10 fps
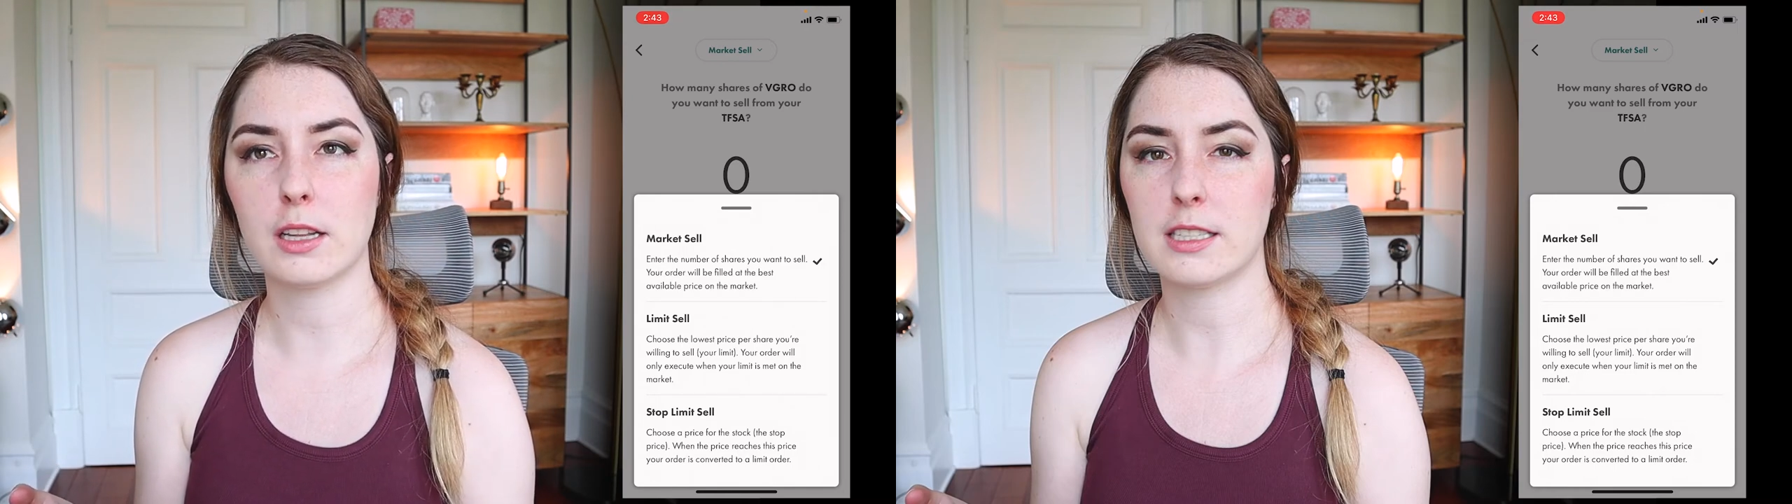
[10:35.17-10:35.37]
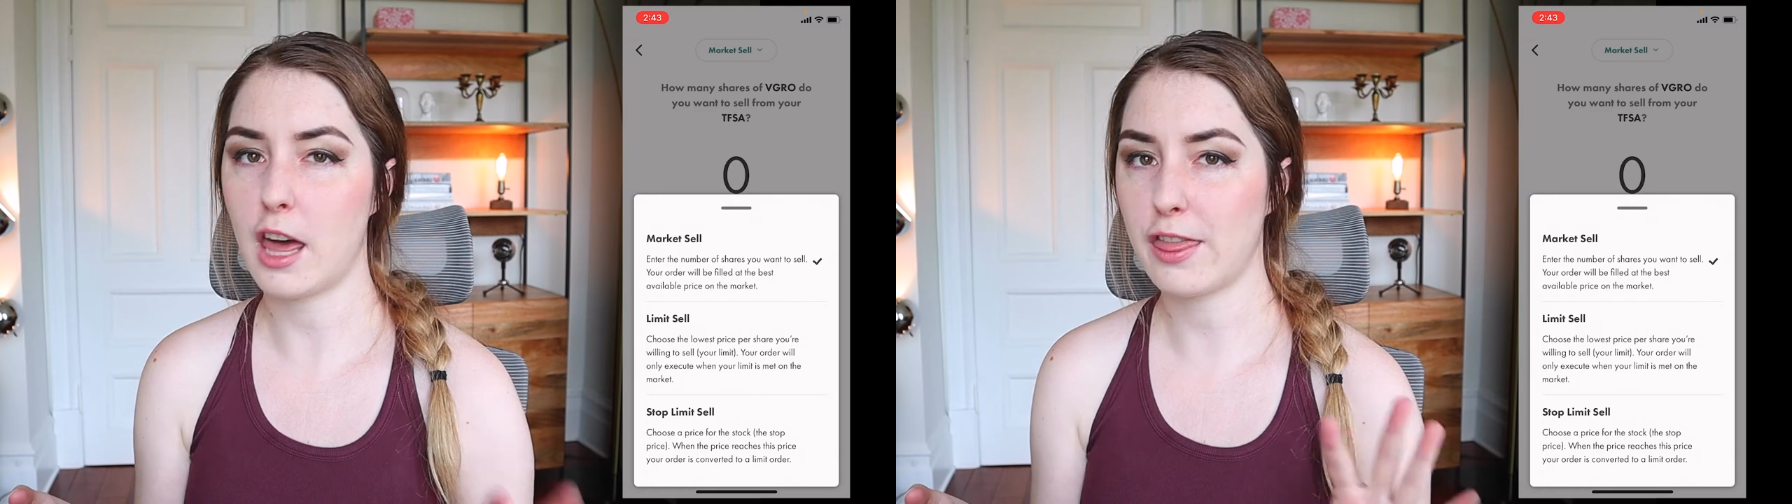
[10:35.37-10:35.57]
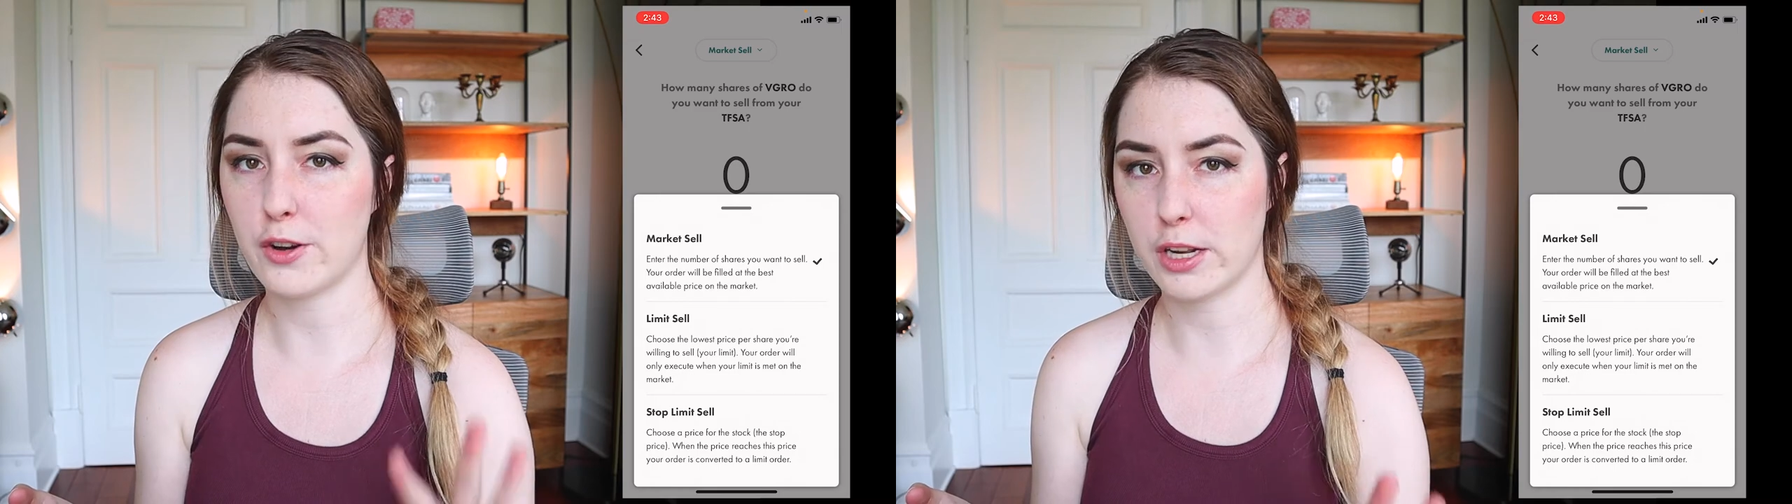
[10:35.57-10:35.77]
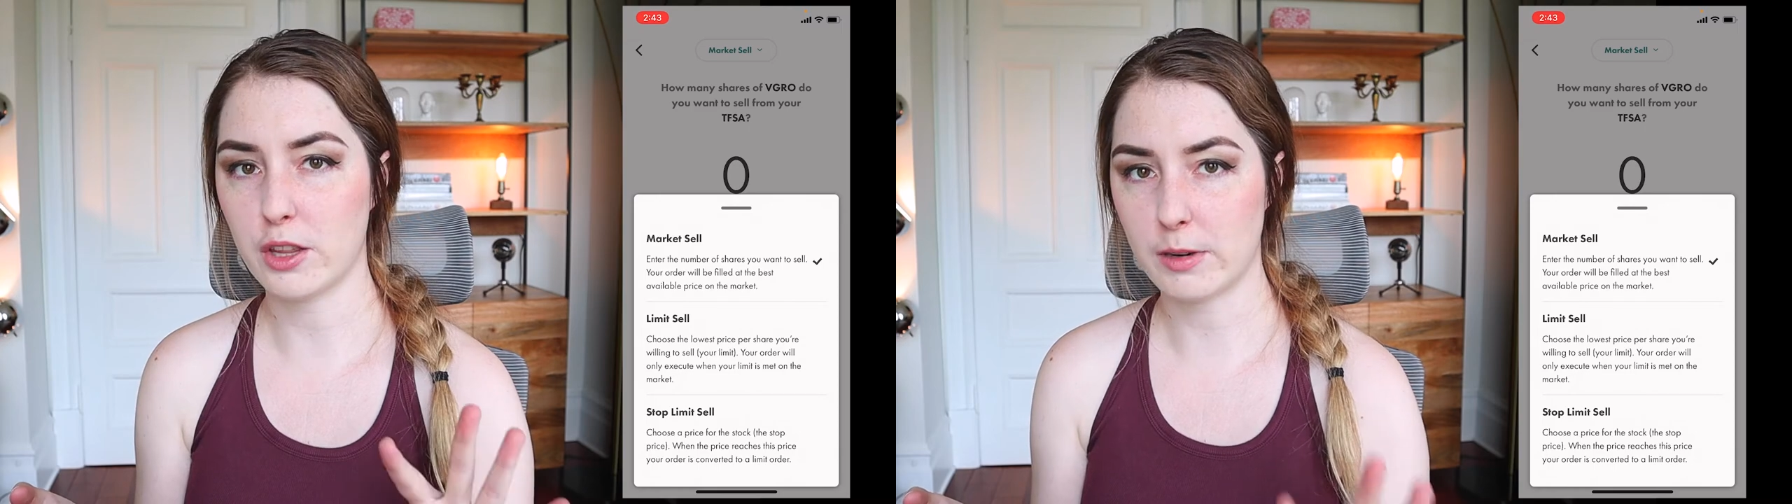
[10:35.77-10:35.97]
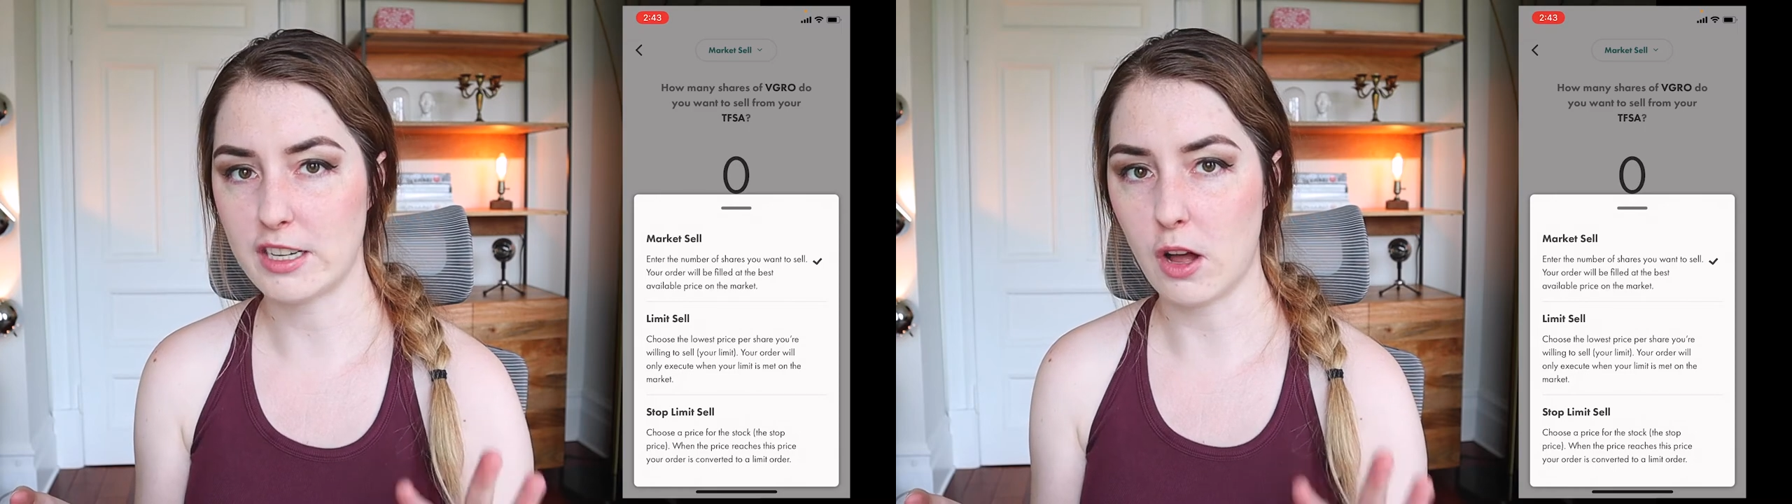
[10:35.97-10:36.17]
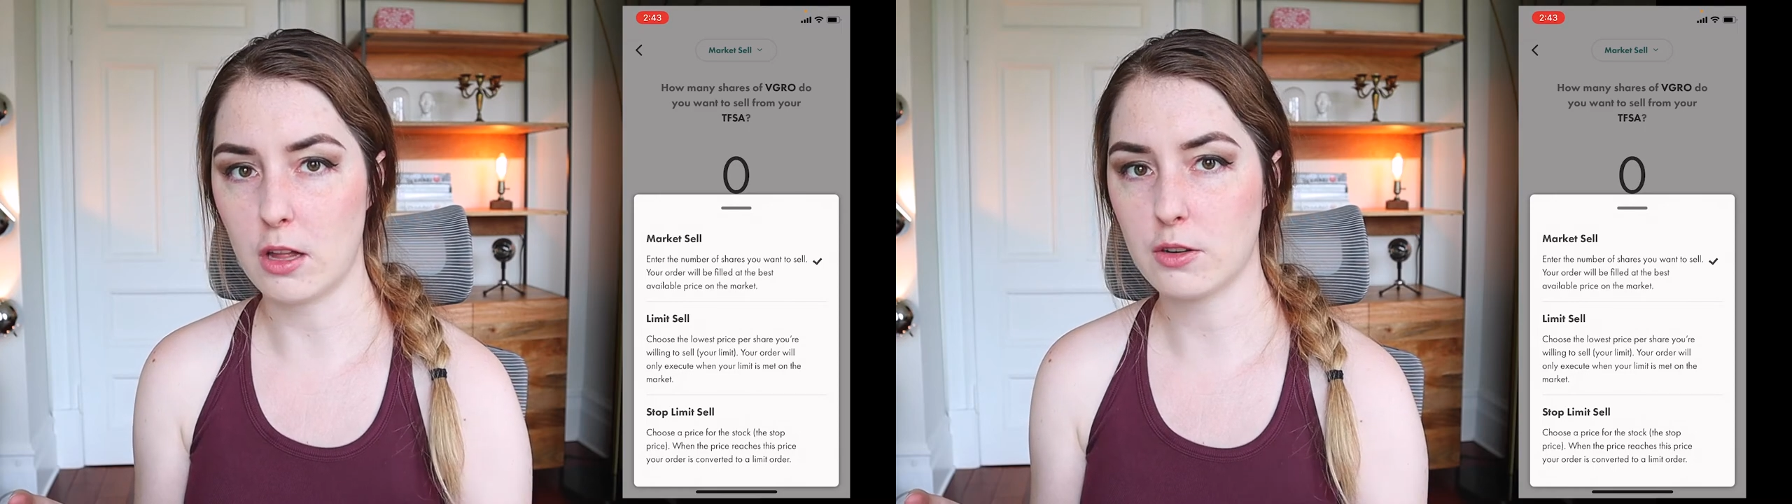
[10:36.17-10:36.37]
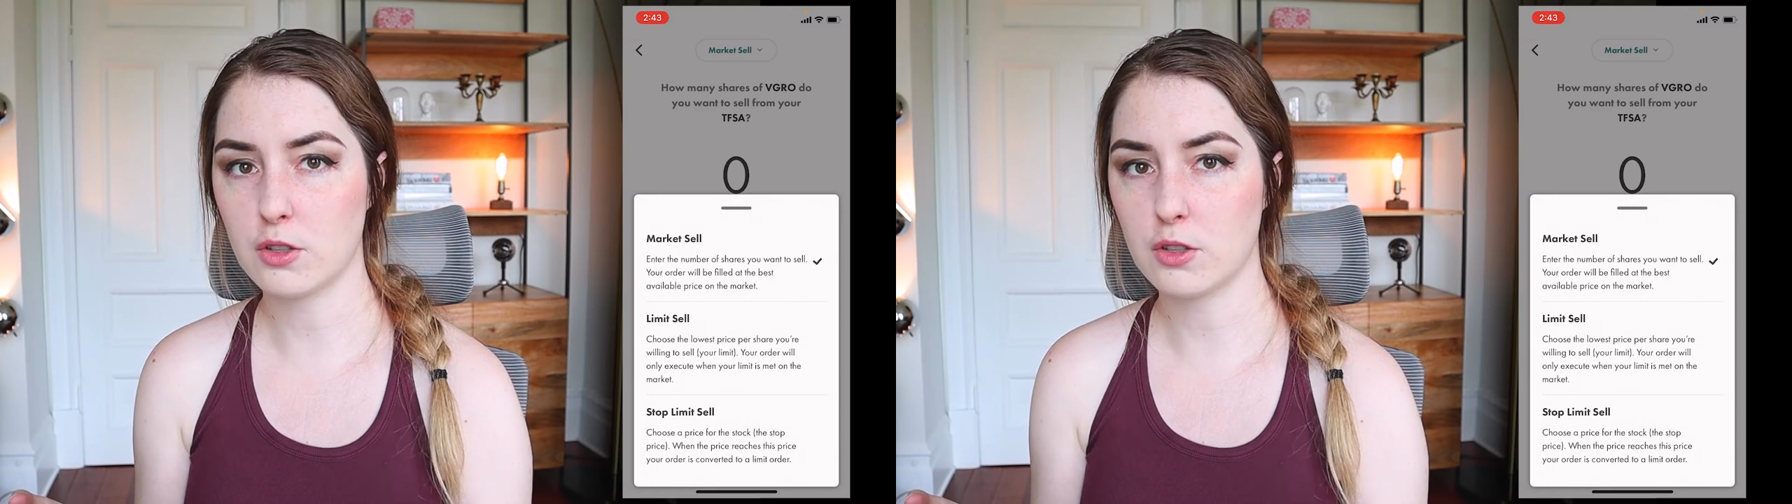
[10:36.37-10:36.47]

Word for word: it's at $33.